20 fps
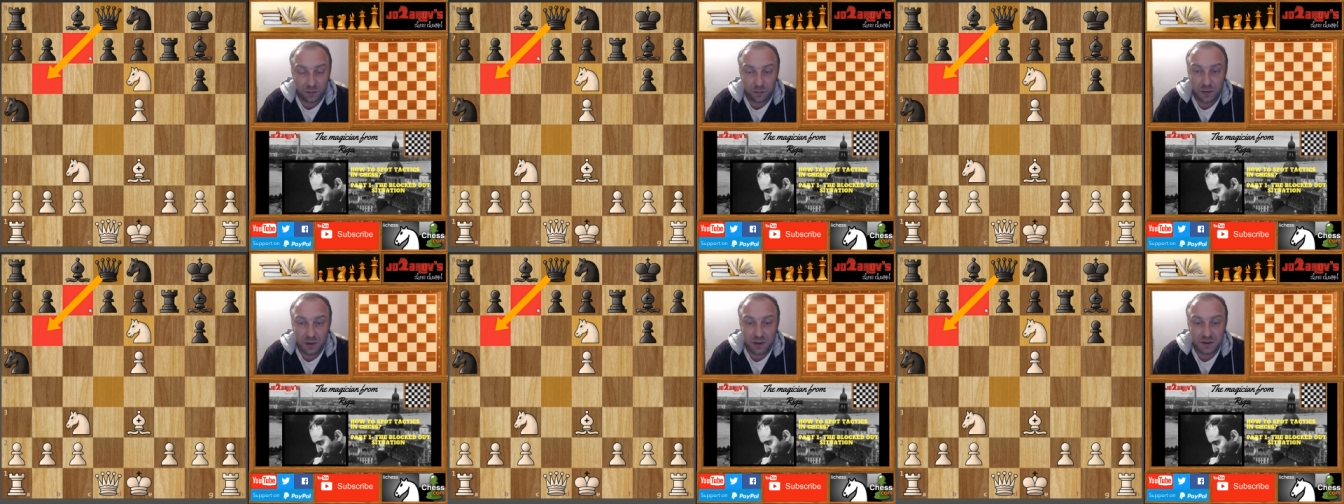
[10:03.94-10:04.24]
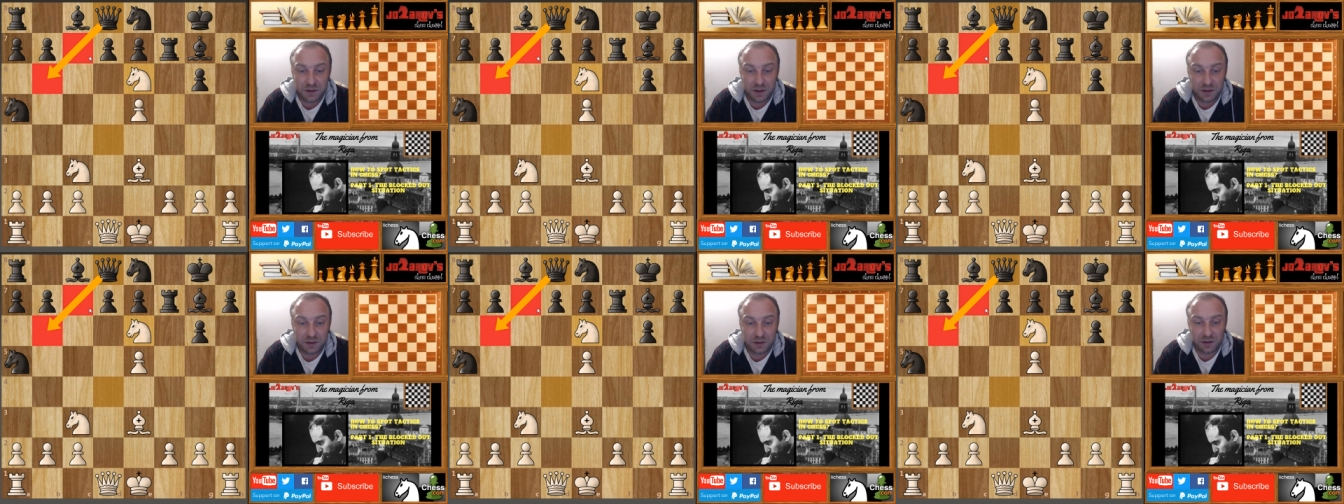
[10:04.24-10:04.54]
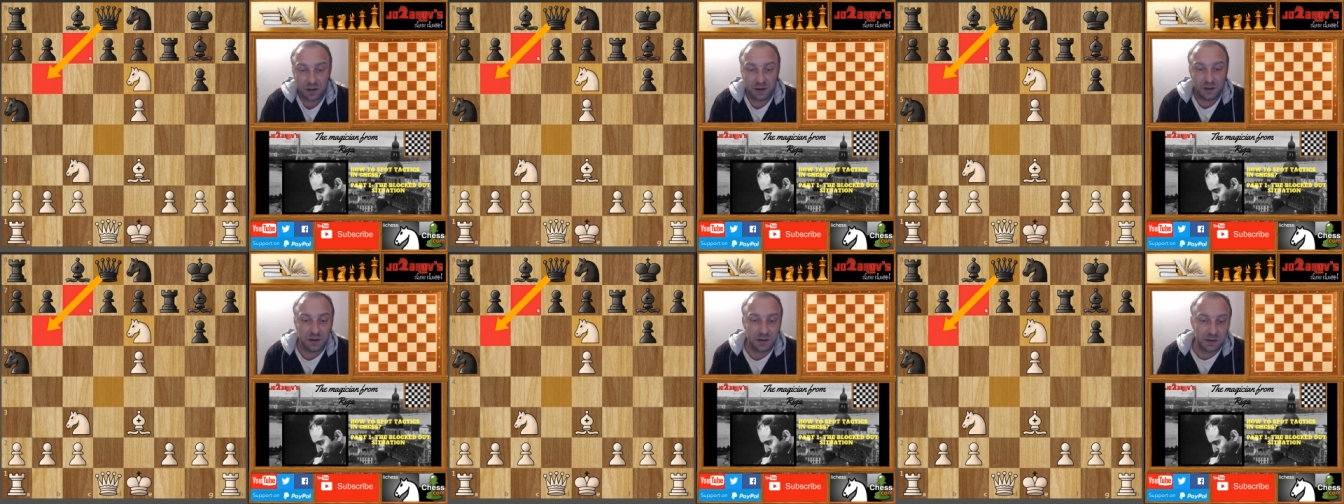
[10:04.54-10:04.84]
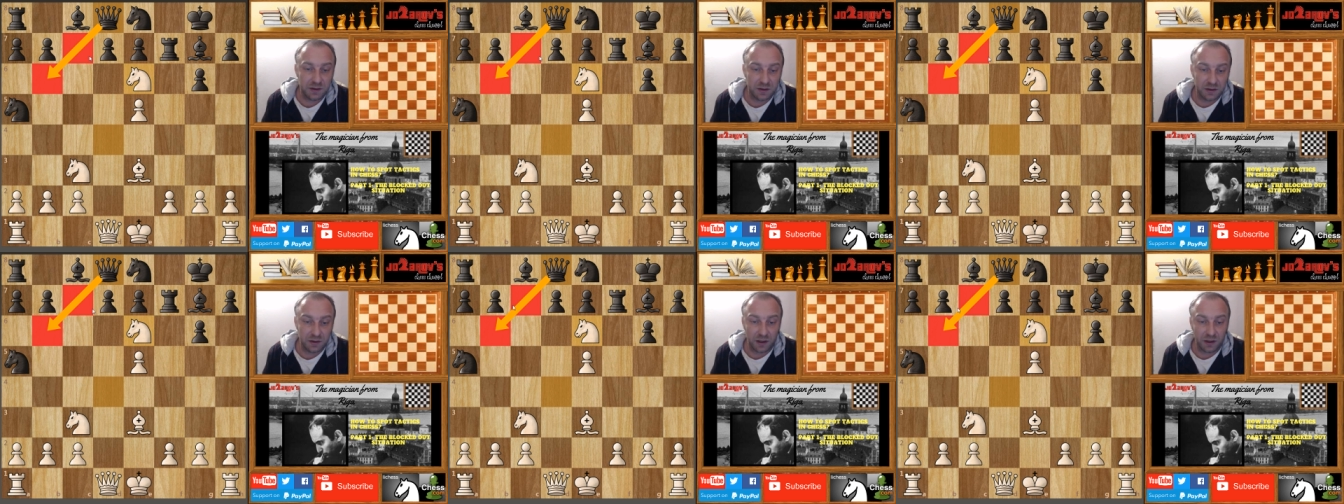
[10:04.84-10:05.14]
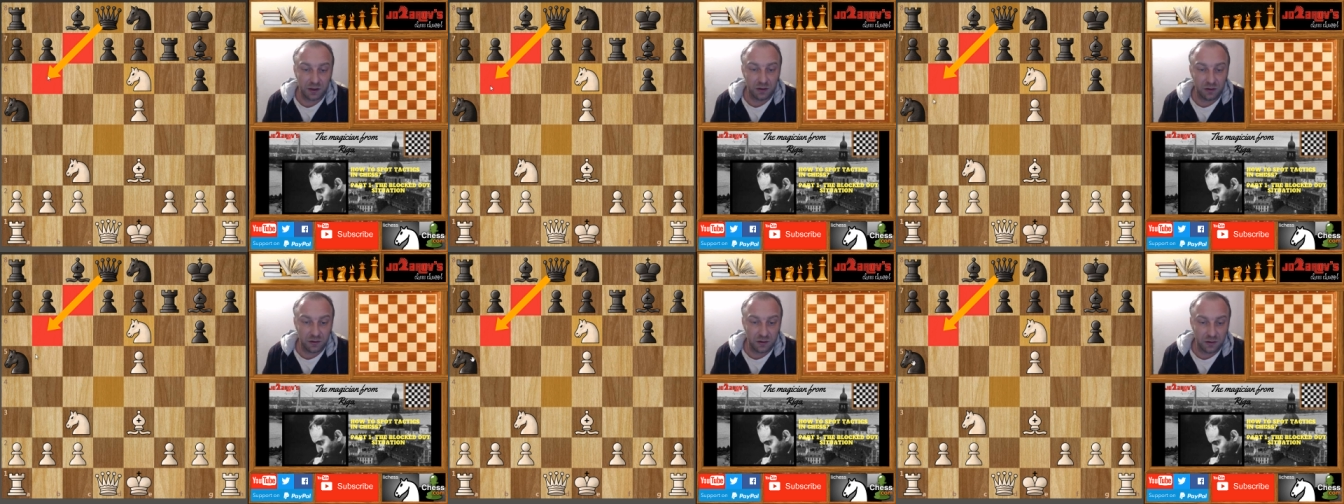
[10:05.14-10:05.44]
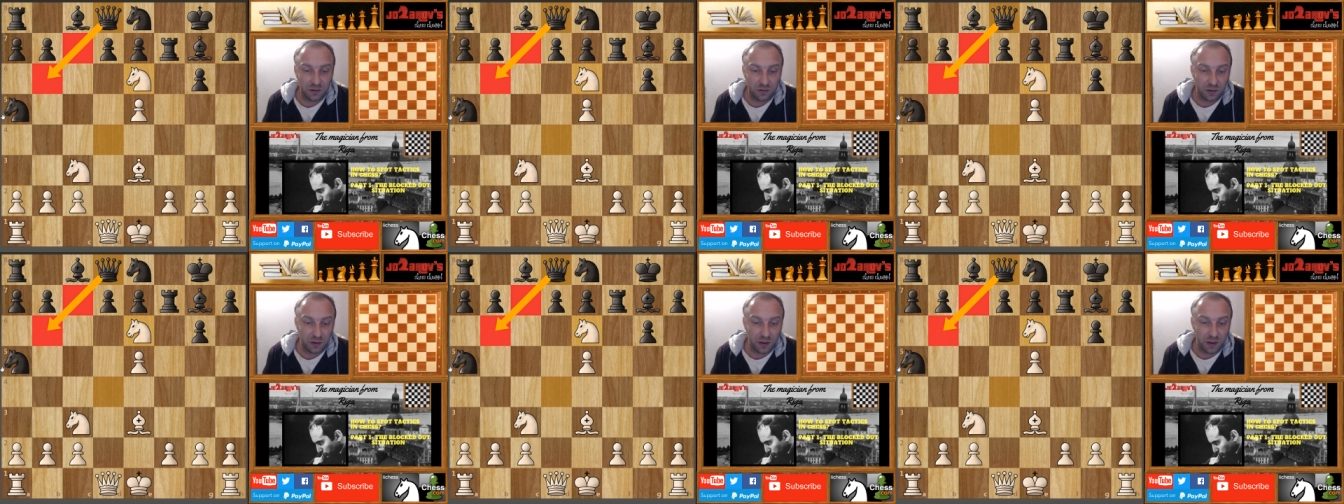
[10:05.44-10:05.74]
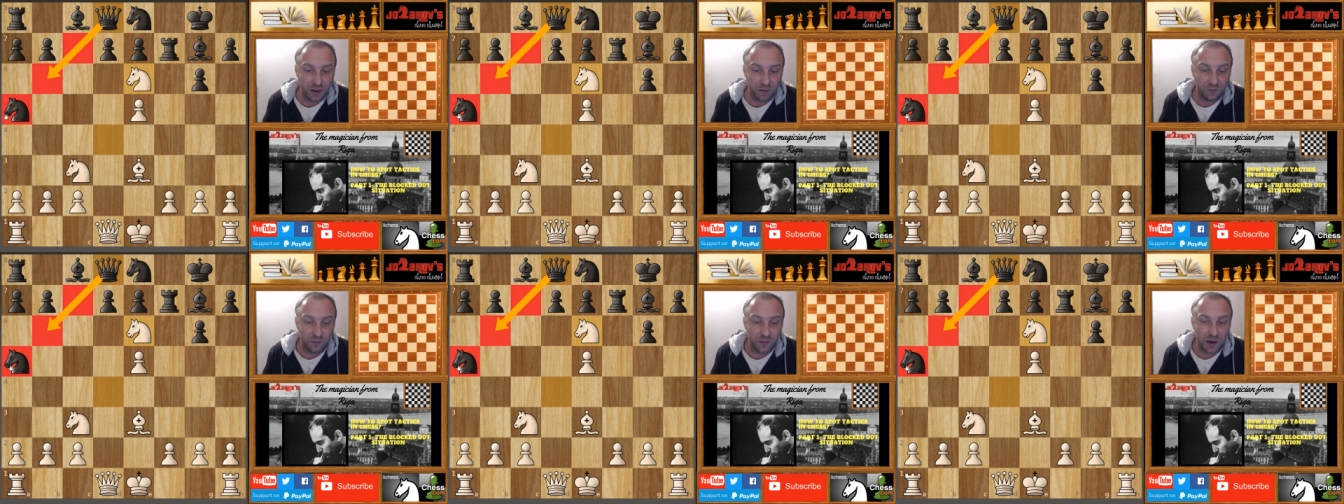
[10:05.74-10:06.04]
b6 and this knight on
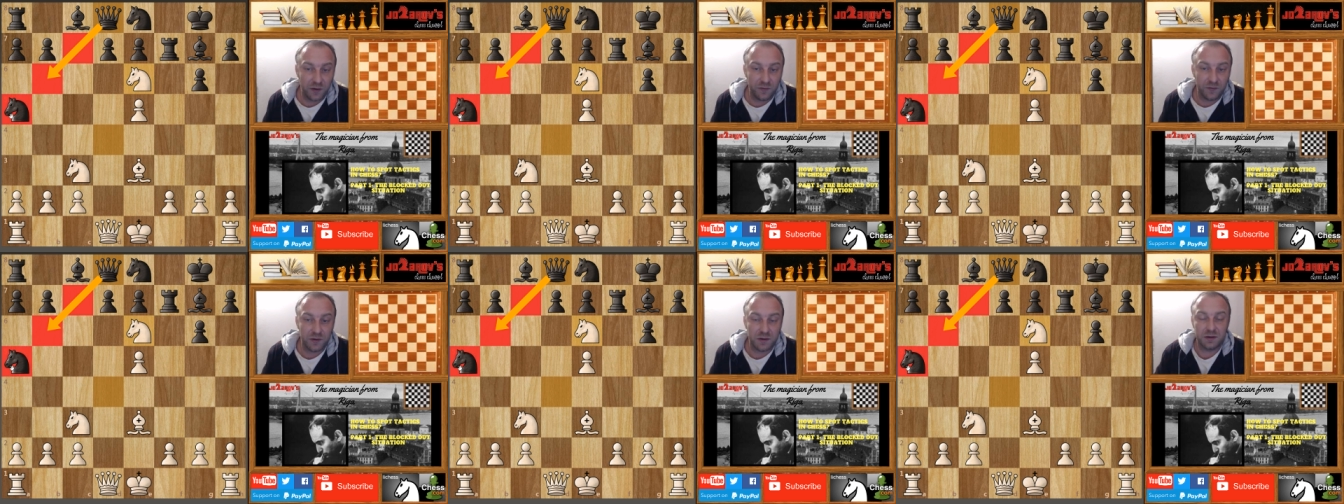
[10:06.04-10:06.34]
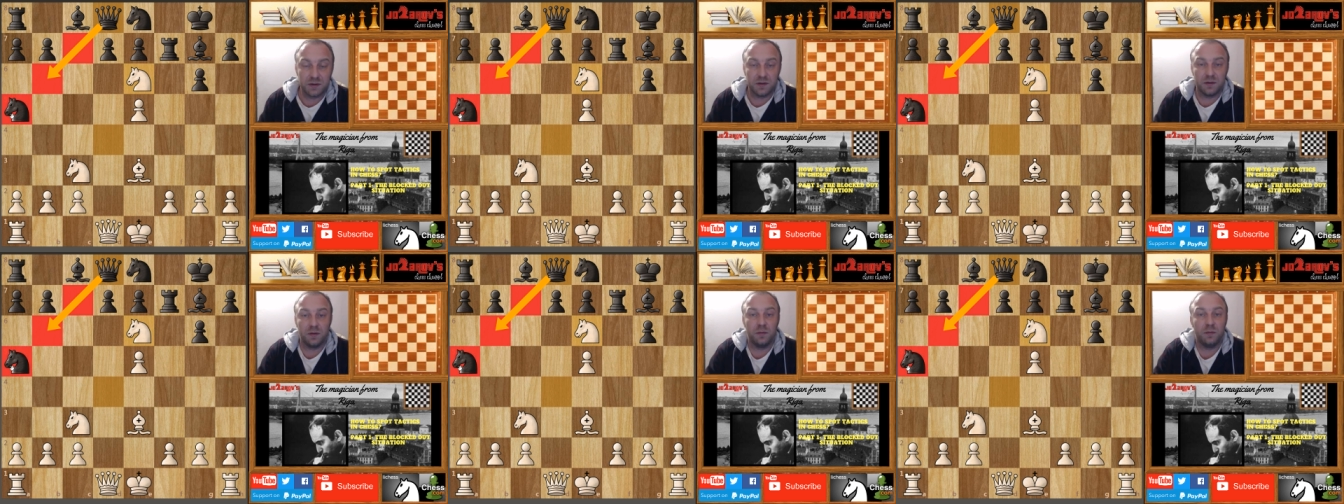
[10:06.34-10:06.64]
a5 is uh,